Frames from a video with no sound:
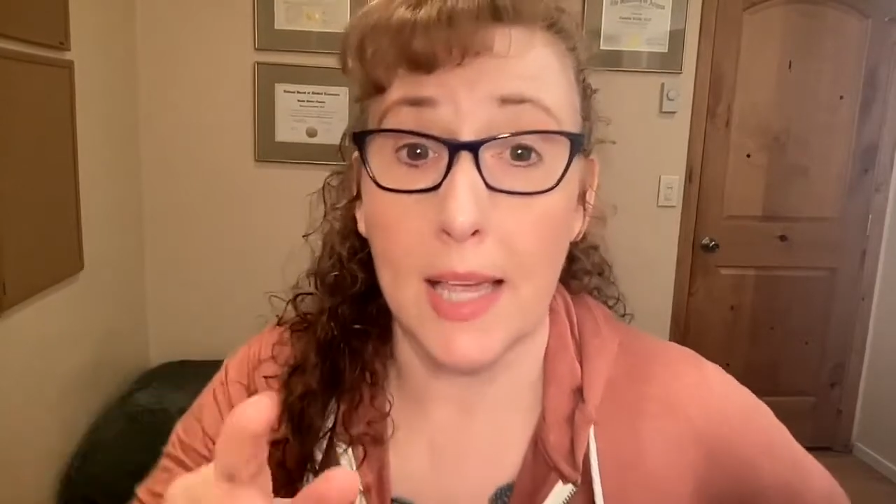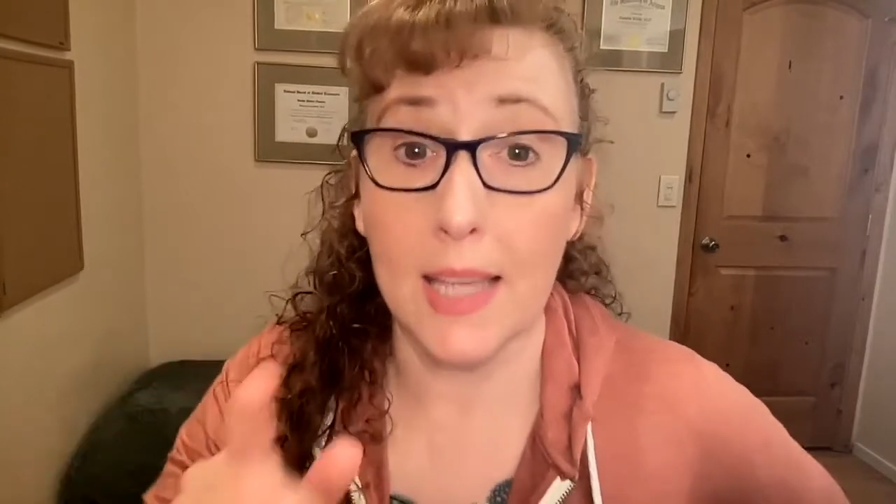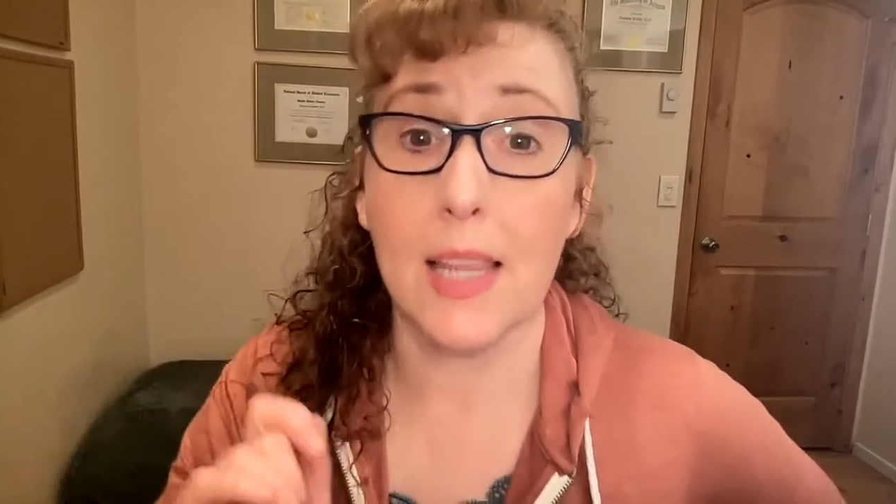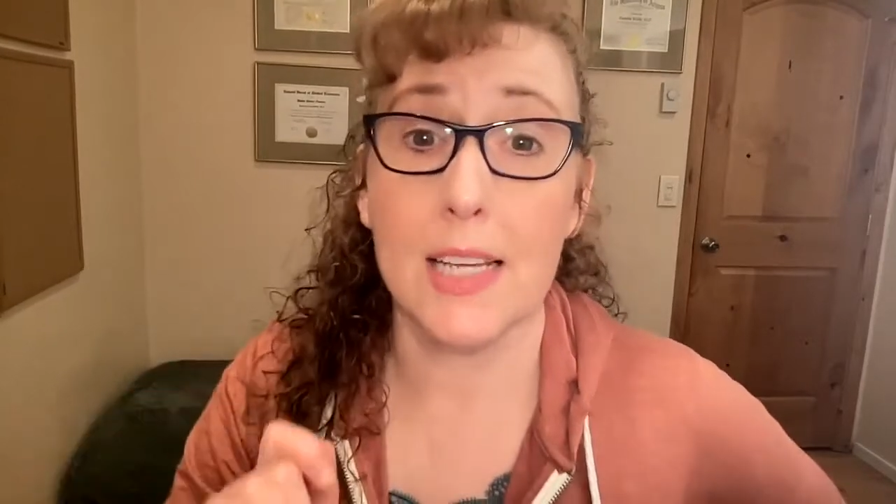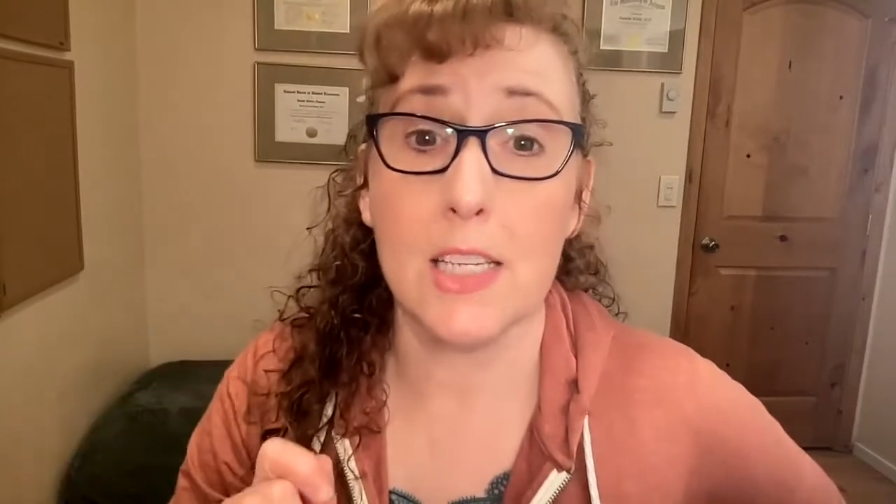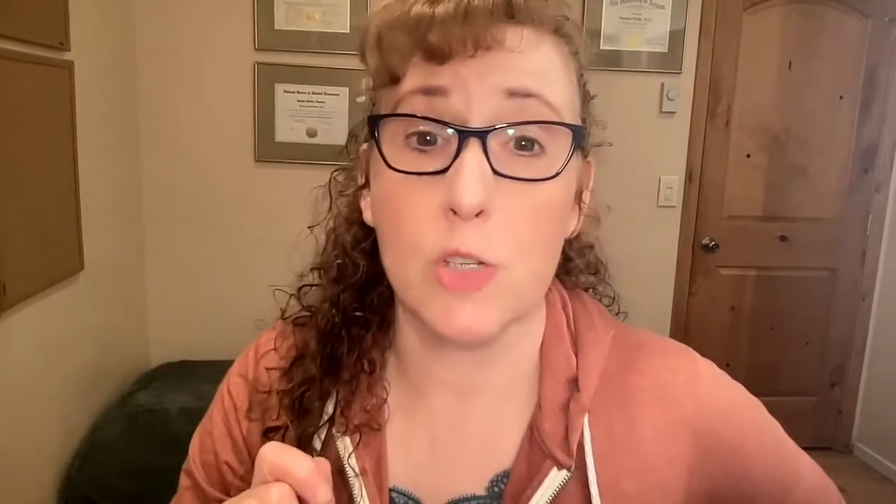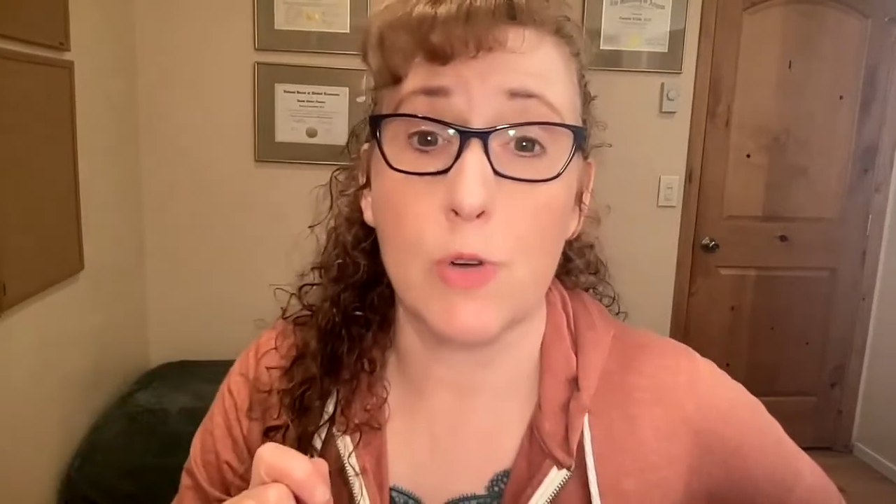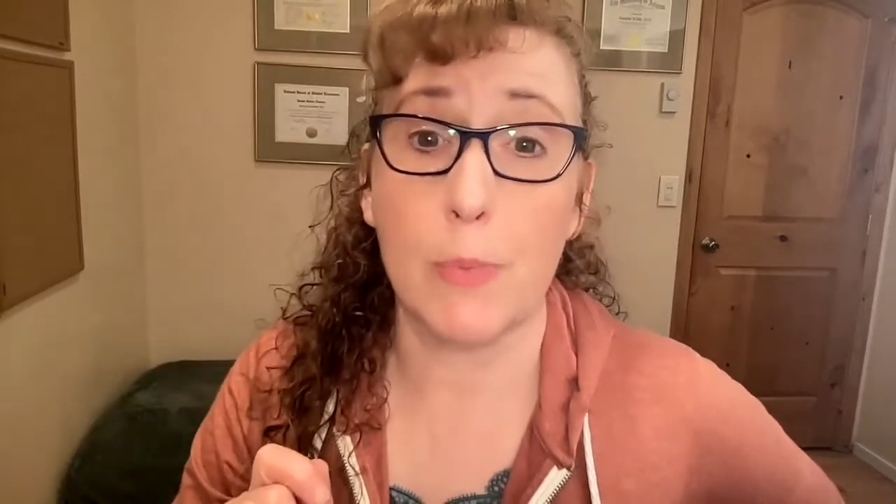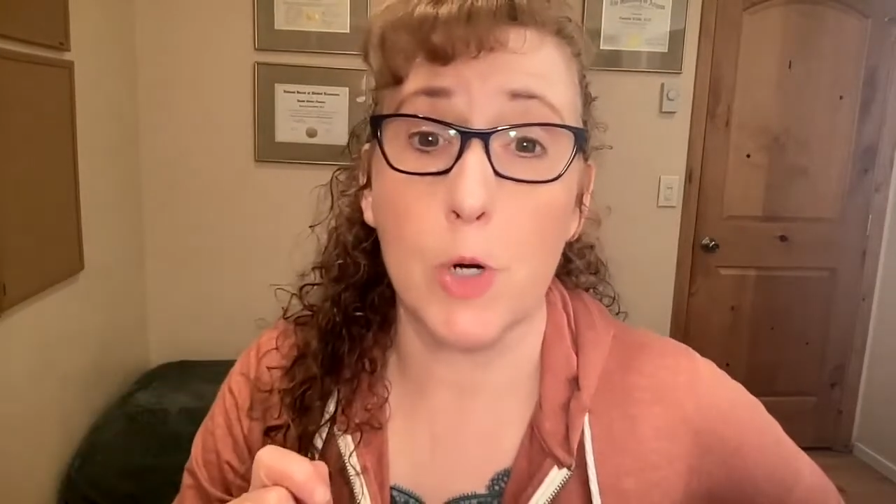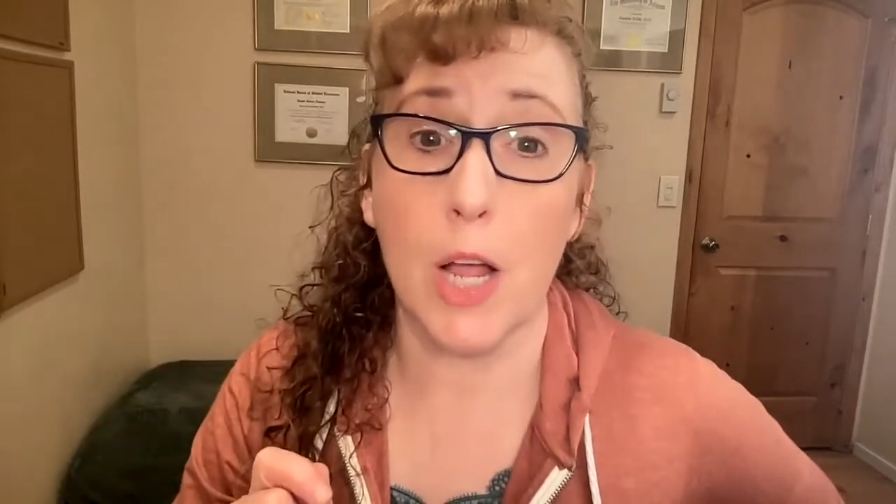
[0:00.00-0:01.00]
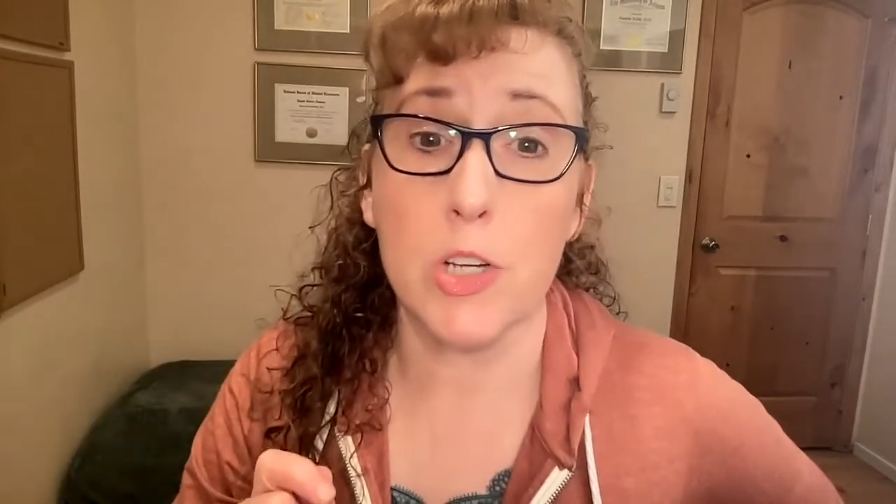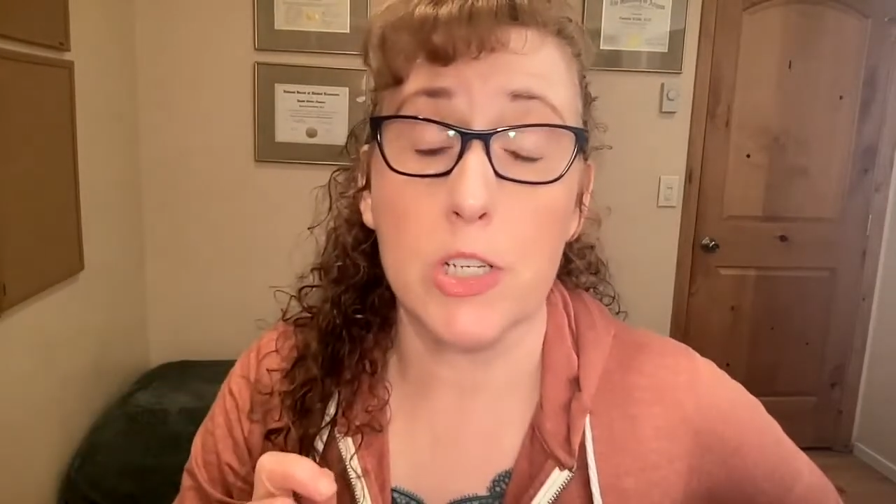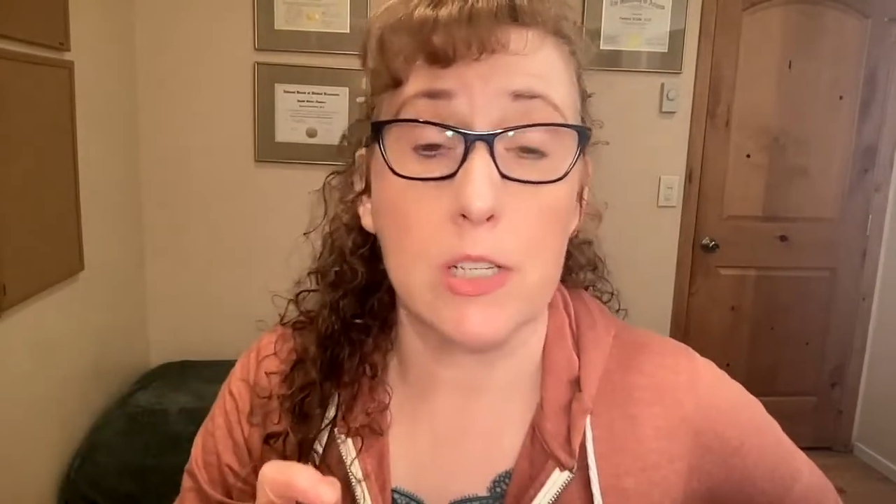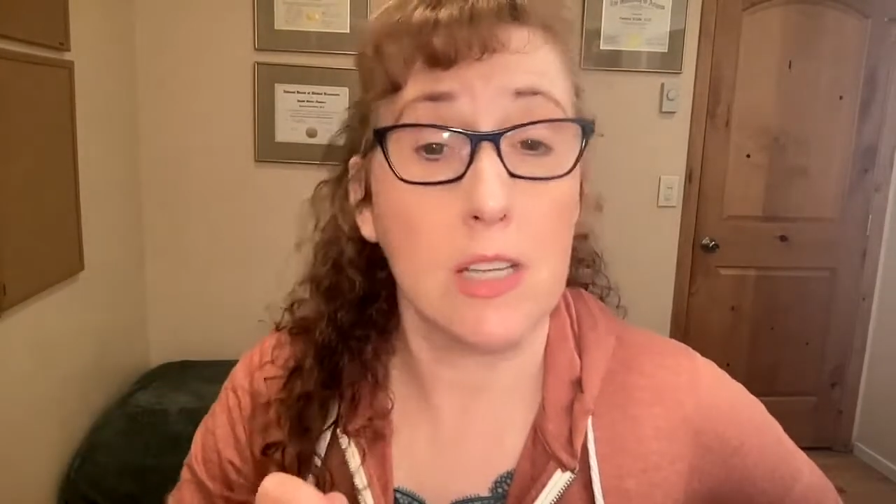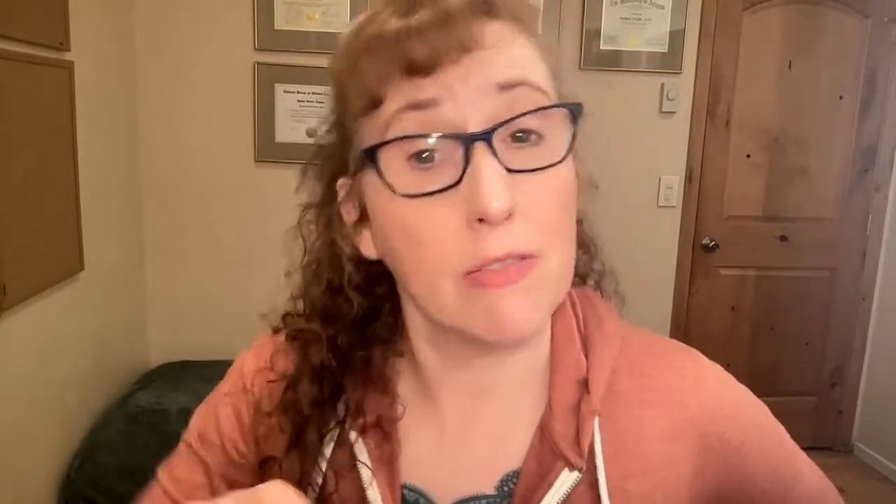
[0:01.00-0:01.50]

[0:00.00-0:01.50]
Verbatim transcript: and license repercussions,